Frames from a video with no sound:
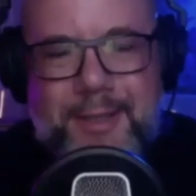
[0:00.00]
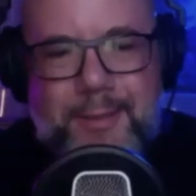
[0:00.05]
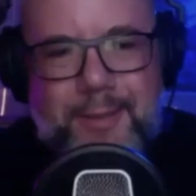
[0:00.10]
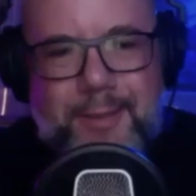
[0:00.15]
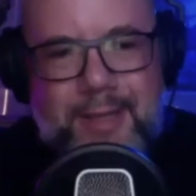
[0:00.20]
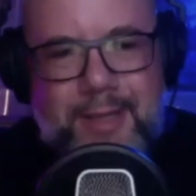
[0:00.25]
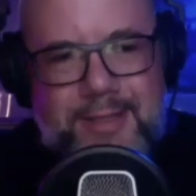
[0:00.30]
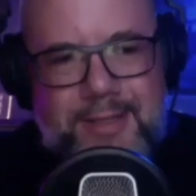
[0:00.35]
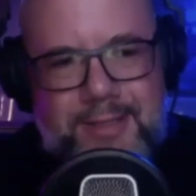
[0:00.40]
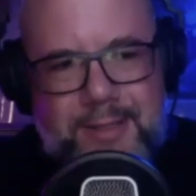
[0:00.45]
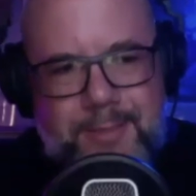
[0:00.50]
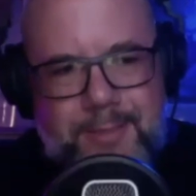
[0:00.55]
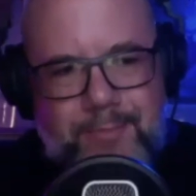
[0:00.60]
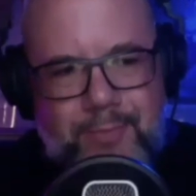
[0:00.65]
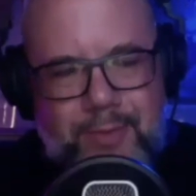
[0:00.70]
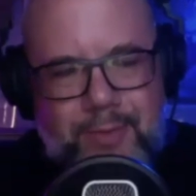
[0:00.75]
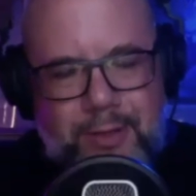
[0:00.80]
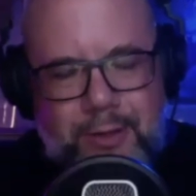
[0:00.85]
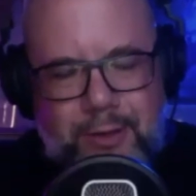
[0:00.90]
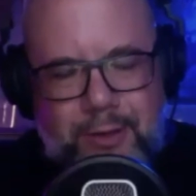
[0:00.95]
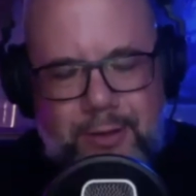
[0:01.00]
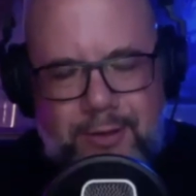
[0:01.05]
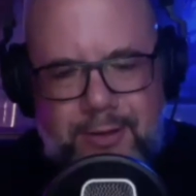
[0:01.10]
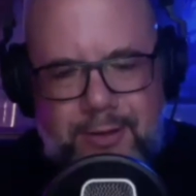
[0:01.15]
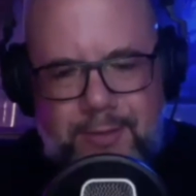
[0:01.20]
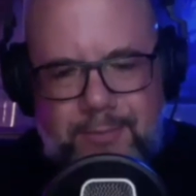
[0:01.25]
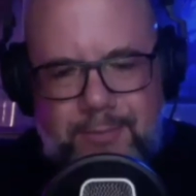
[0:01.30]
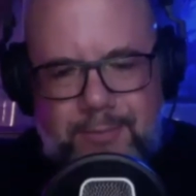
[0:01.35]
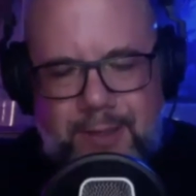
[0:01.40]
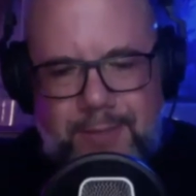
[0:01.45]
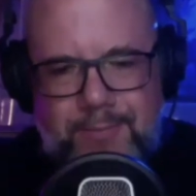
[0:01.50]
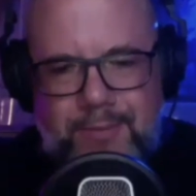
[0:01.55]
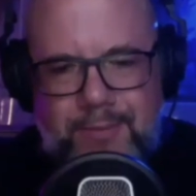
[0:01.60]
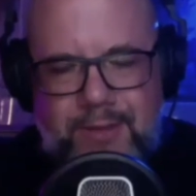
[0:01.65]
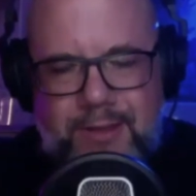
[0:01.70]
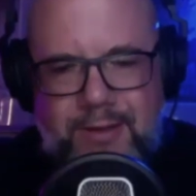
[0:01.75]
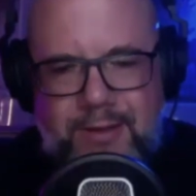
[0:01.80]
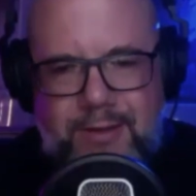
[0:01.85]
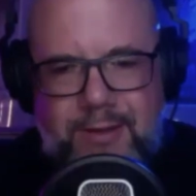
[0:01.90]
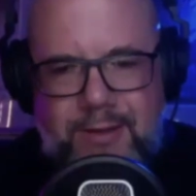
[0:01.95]
It's, you know, but
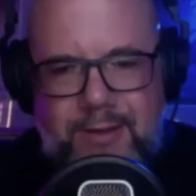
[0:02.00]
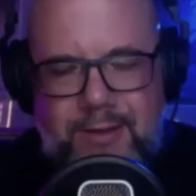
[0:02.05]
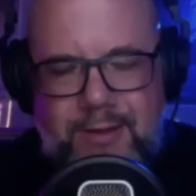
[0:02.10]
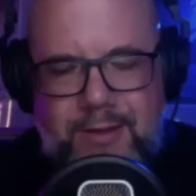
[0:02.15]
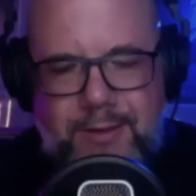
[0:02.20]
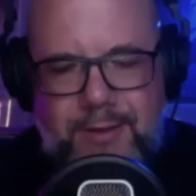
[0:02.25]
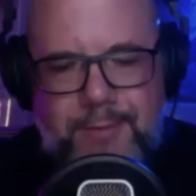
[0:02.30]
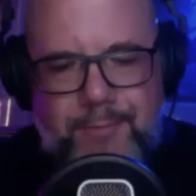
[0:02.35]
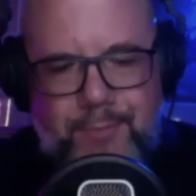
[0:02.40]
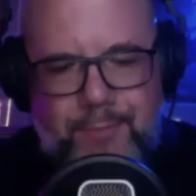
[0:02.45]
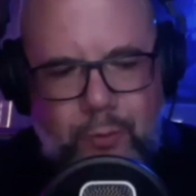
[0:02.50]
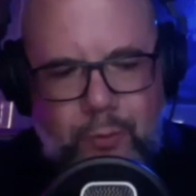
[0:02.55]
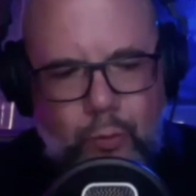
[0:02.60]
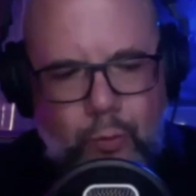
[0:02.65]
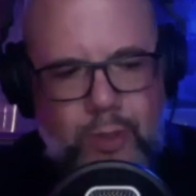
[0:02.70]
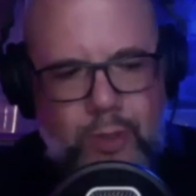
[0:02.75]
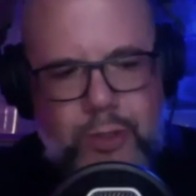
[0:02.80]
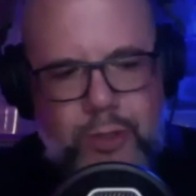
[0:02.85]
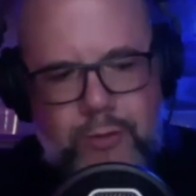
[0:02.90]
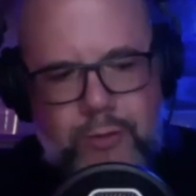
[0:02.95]
the, the what you've